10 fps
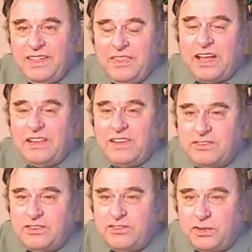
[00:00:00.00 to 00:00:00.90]
that
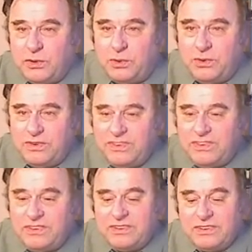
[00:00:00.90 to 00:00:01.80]
Colossians 2
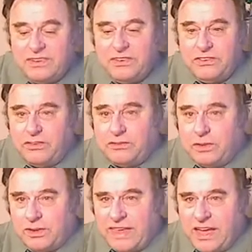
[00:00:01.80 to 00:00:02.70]
says to
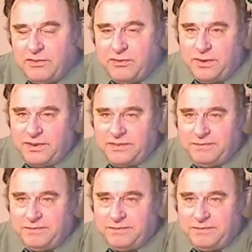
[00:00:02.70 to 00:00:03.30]
look out for.